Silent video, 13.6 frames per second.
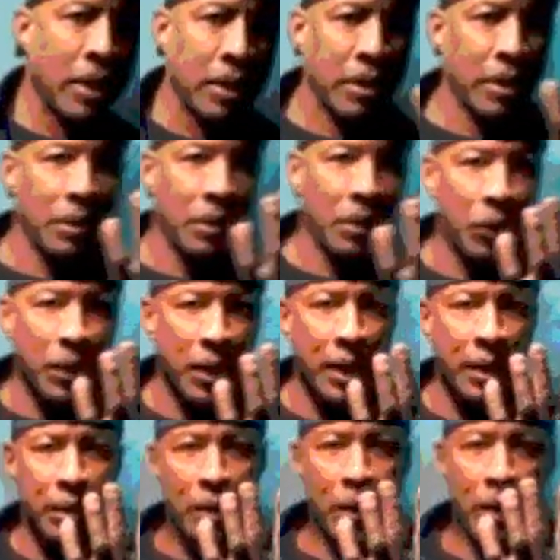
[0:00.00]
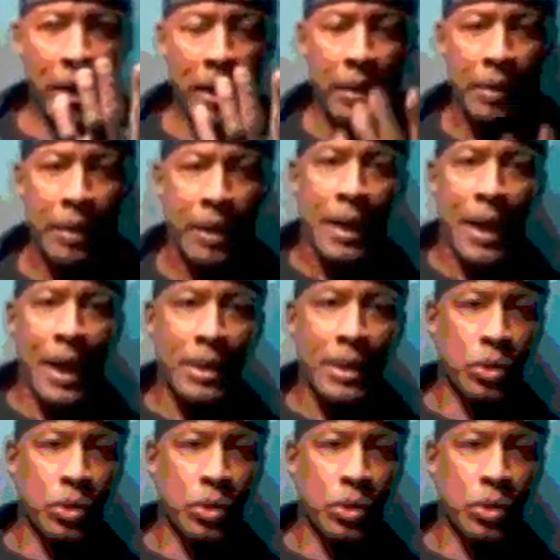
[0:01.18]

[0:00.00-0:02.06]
right here. Okay, all right? And